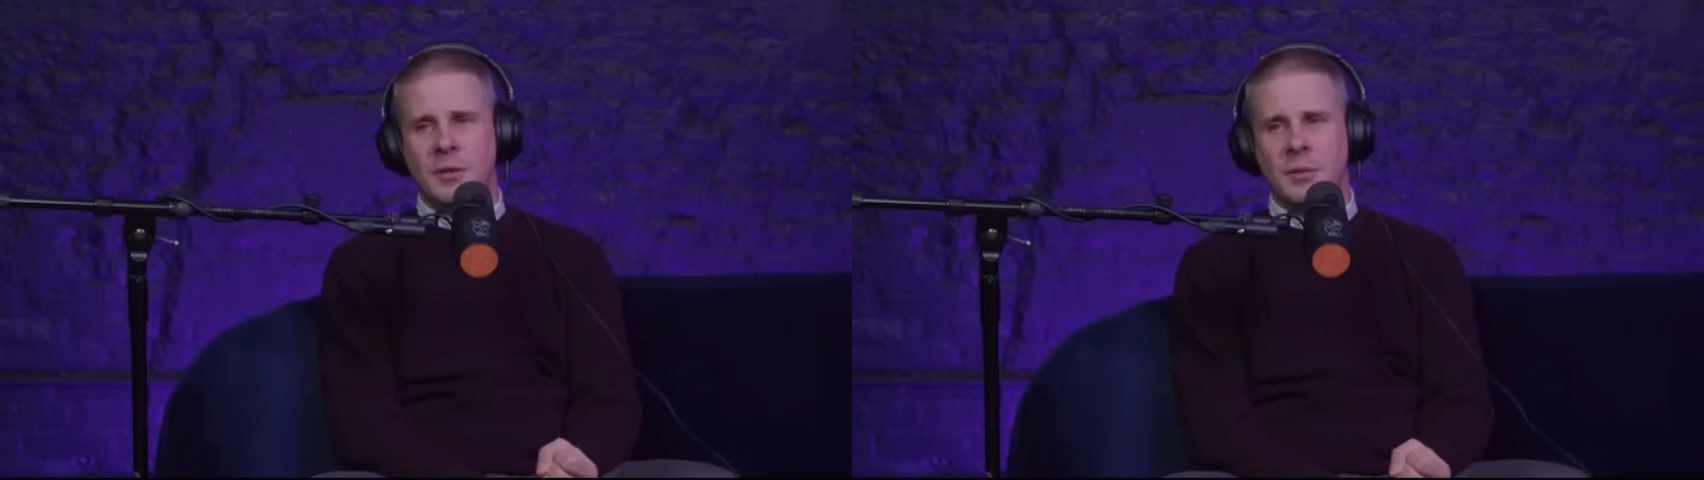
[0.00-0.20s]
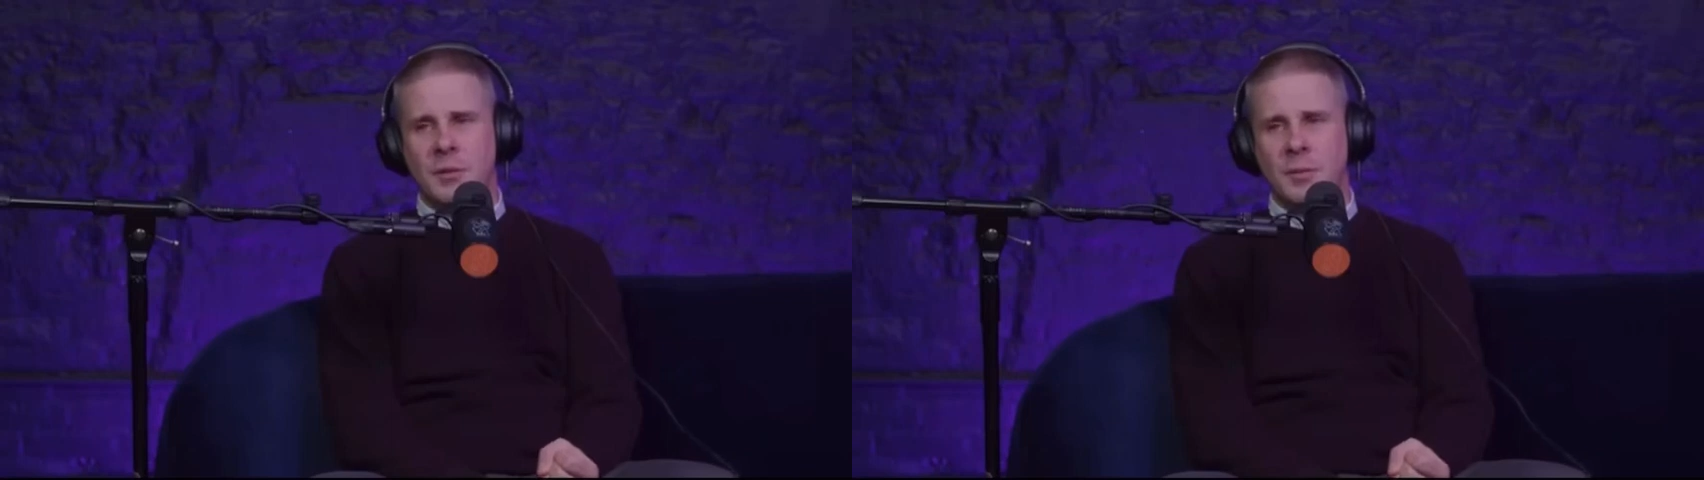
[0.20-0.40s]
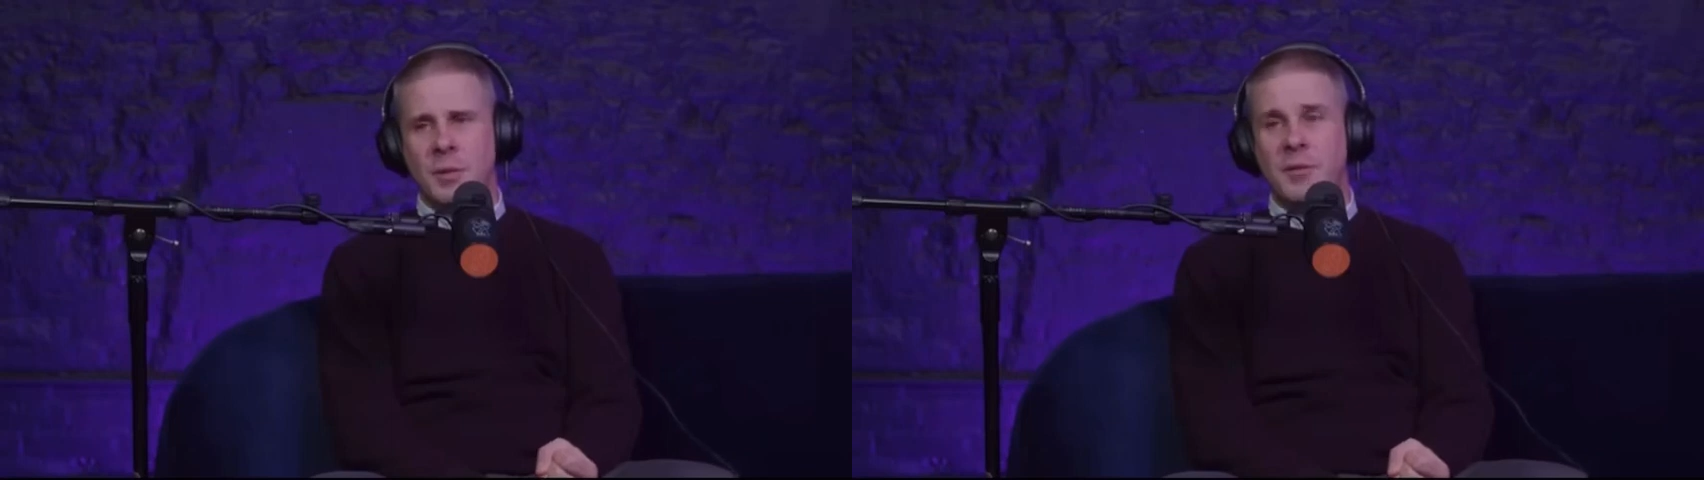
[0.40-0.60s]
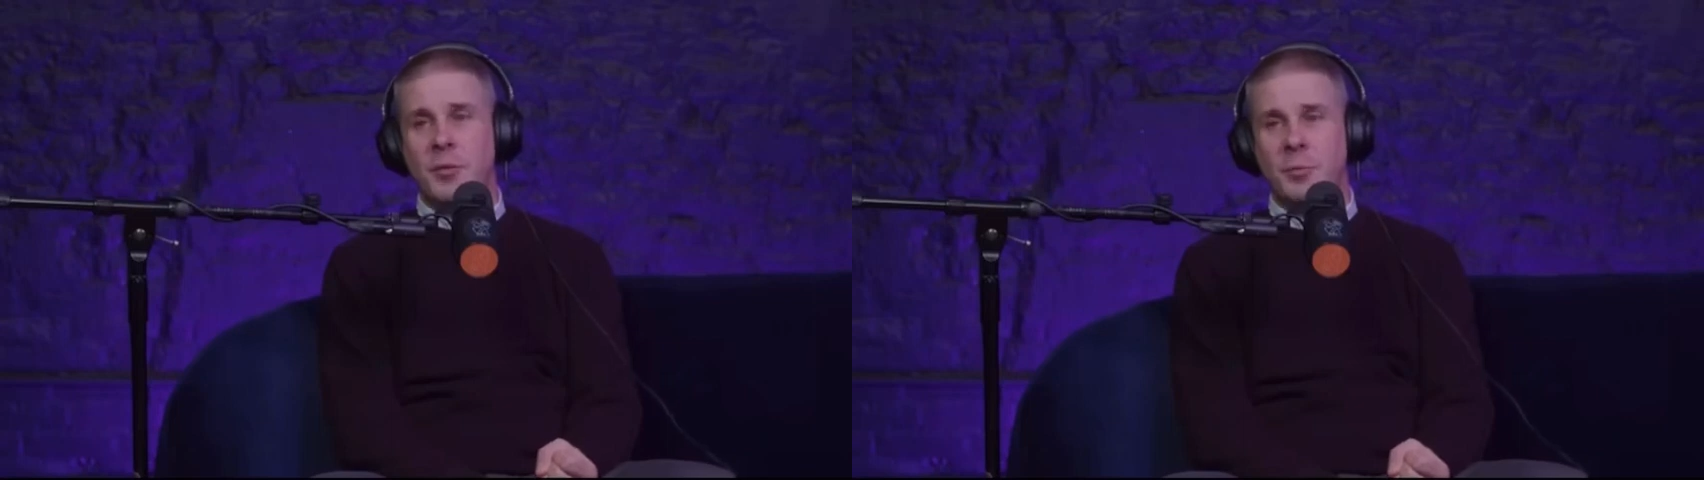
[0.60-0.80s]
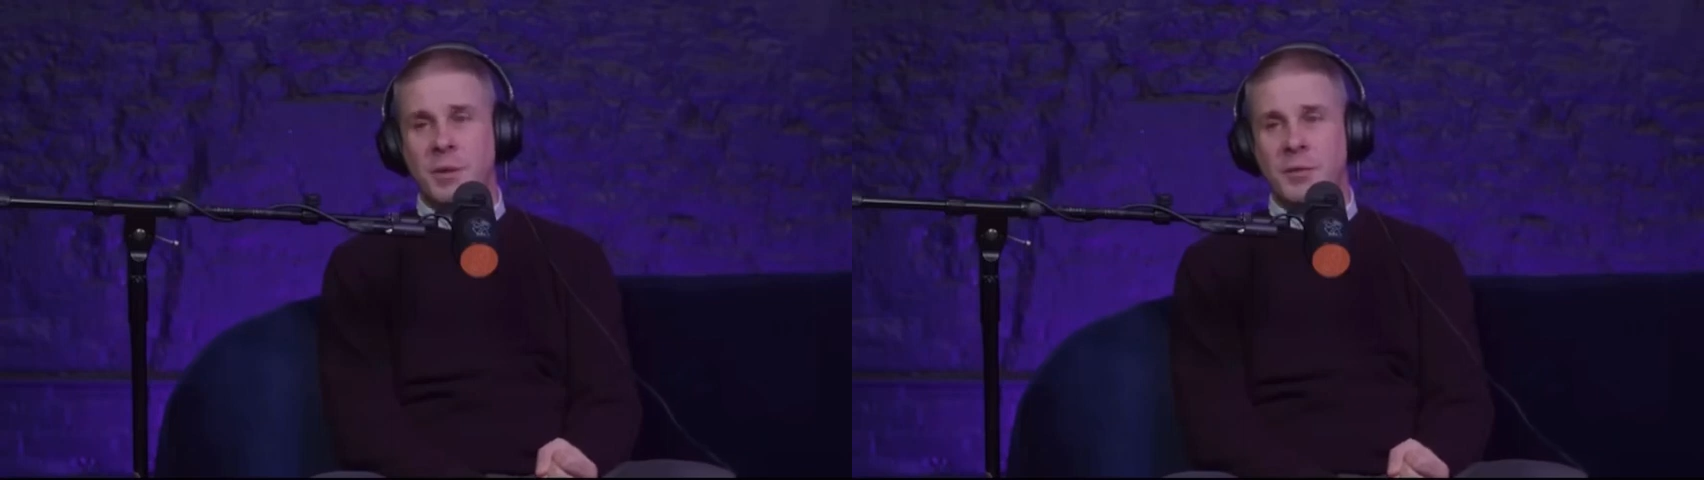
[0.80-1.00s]
have used
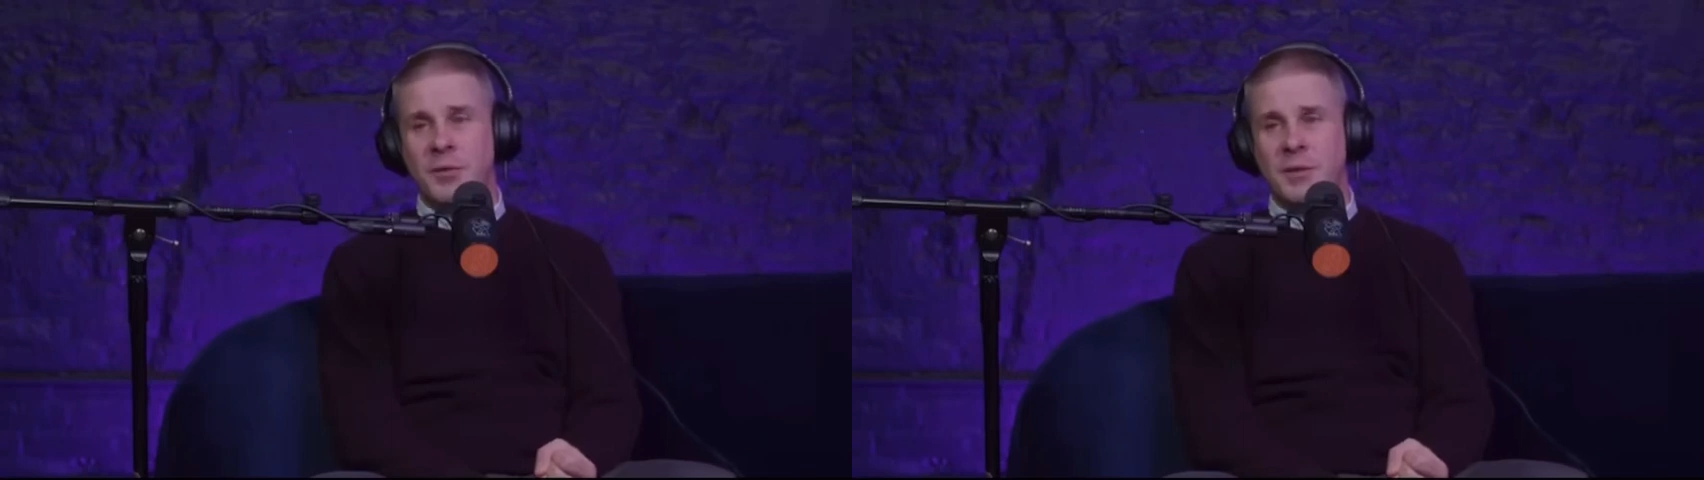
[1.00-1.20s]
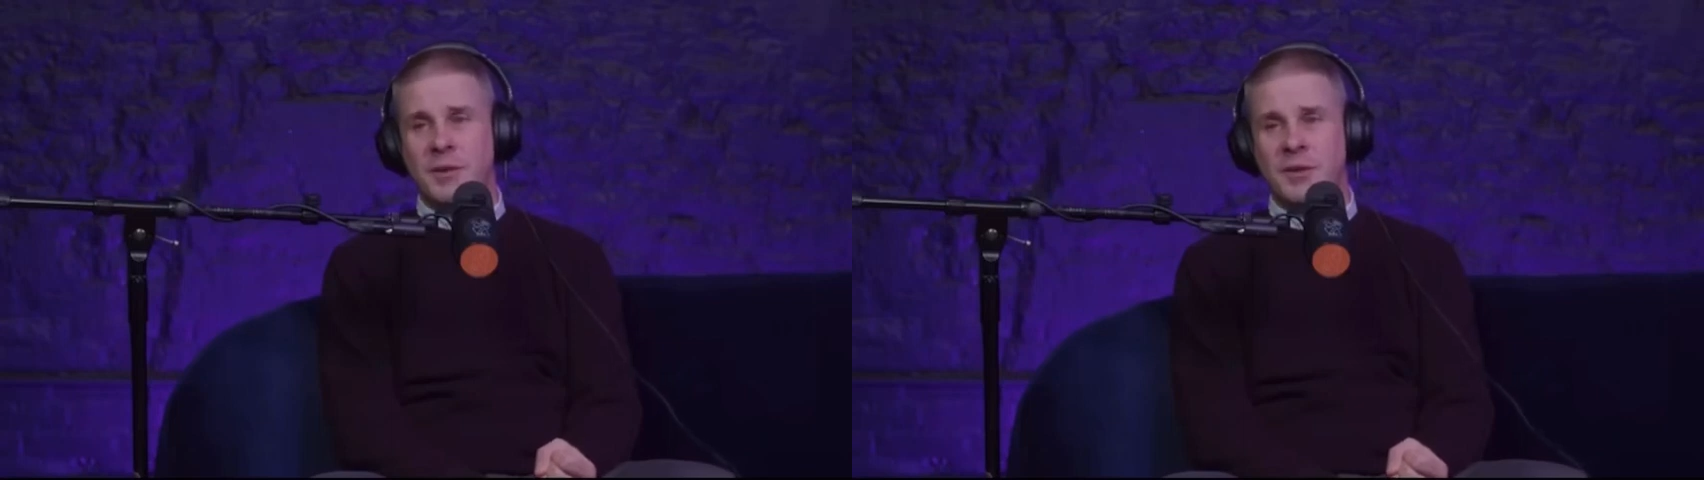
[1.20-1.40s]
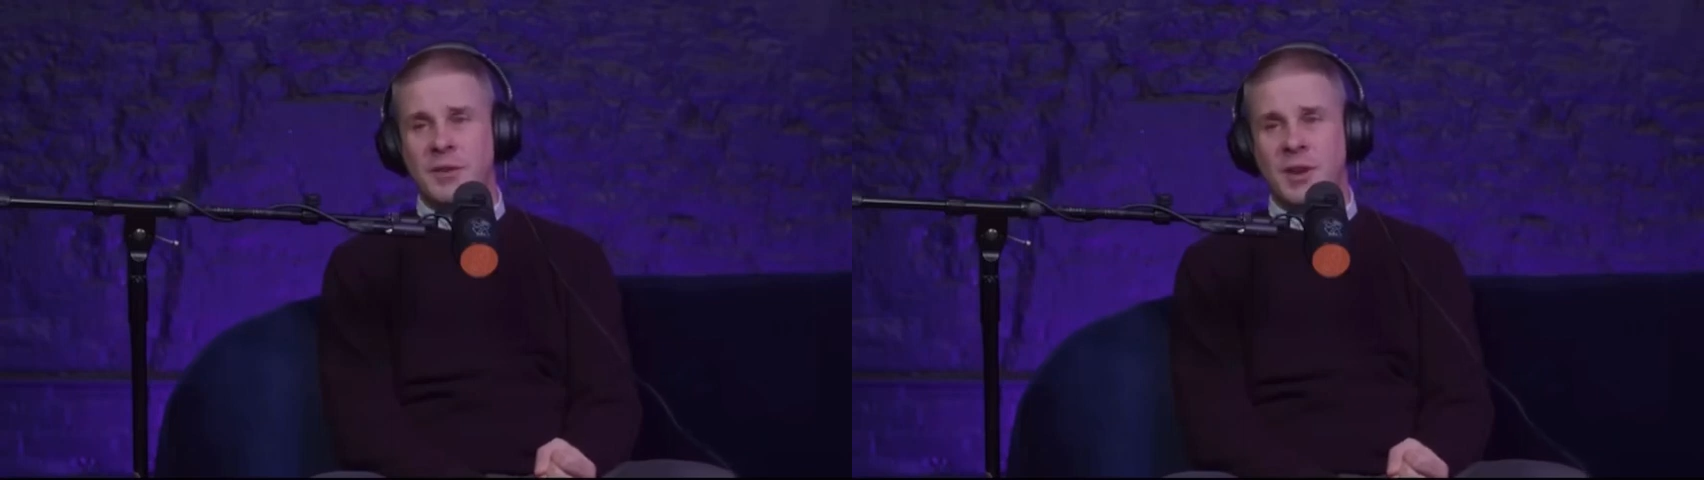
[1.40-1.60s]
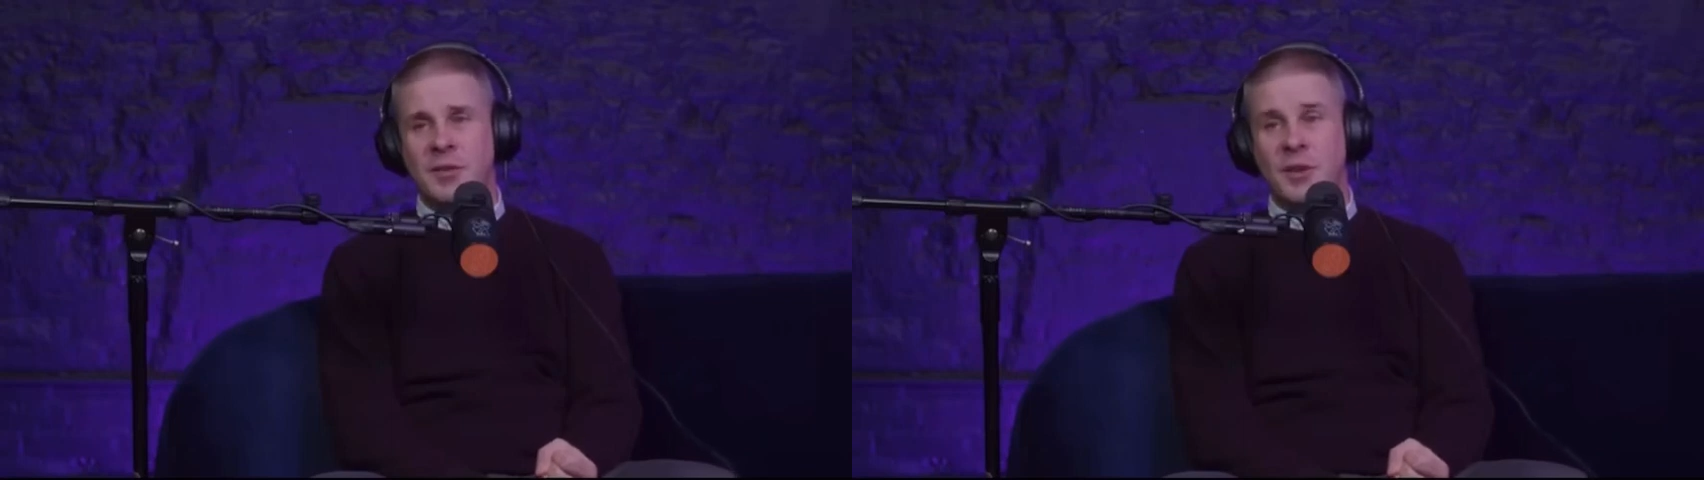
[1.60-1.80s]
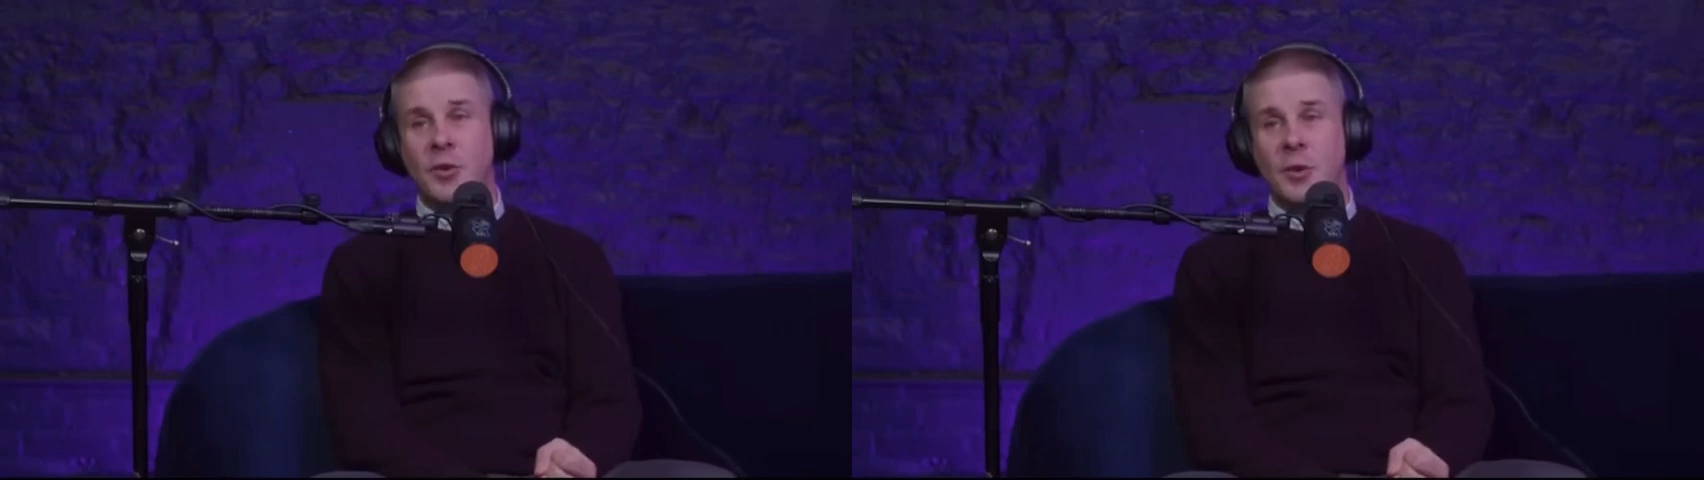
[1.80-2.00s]
previously to suggest a
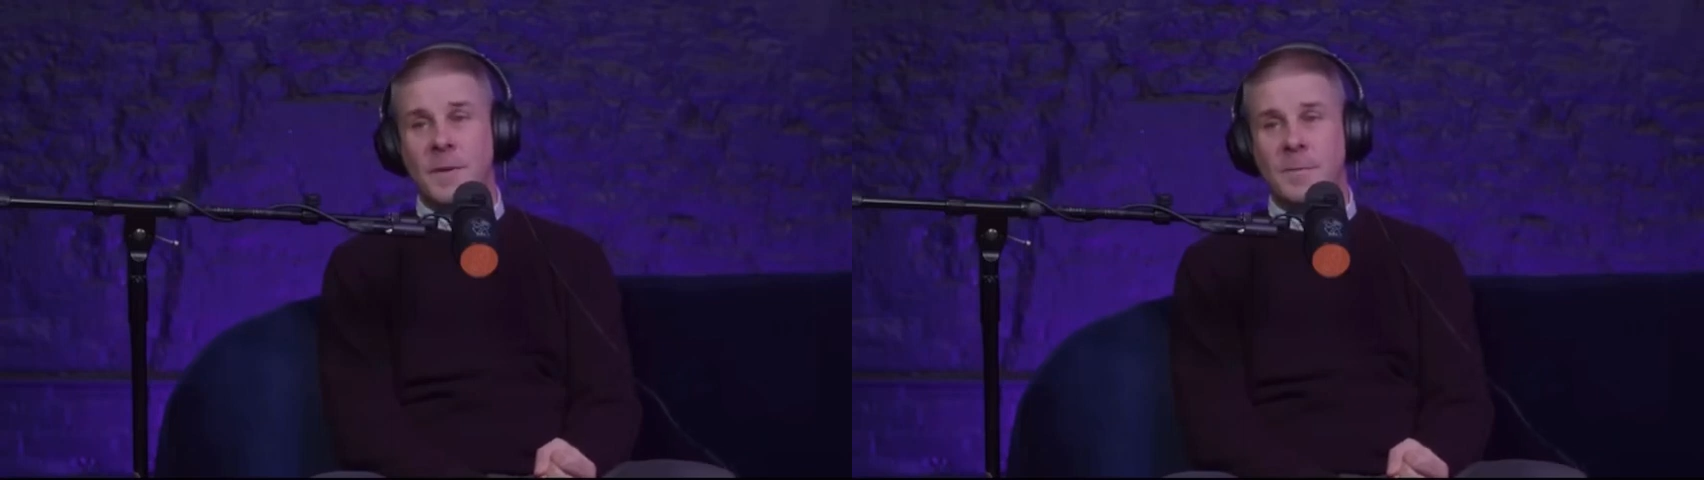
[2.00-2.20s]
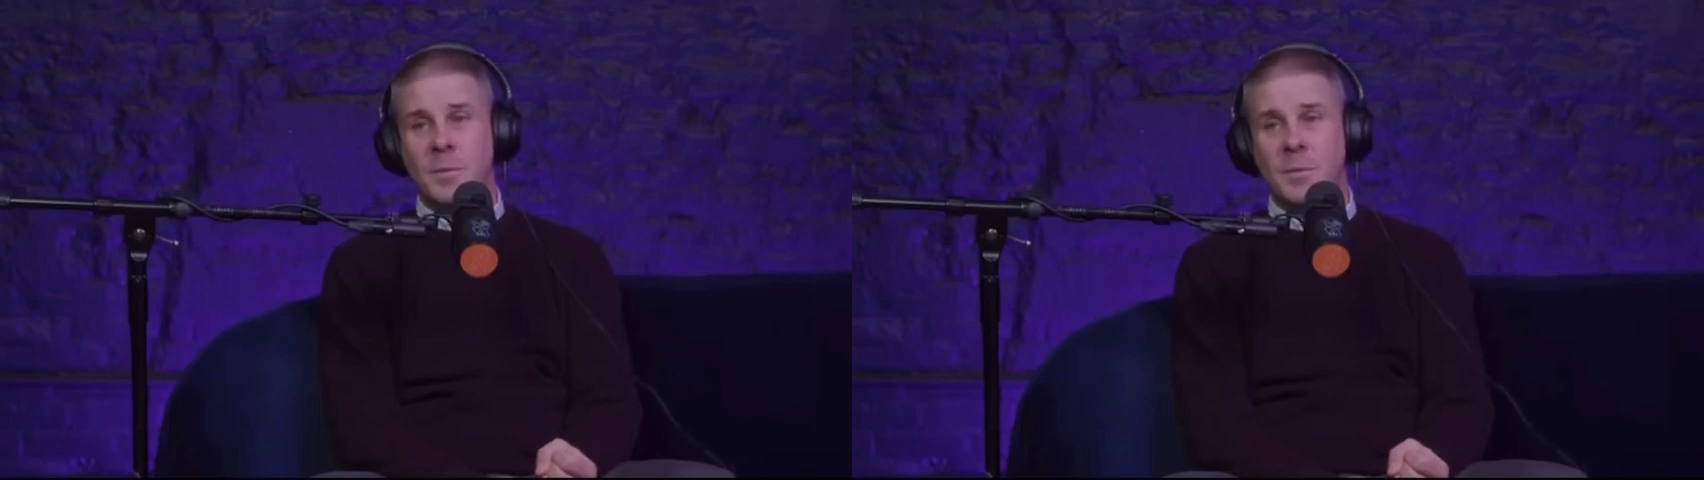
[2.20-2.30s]
good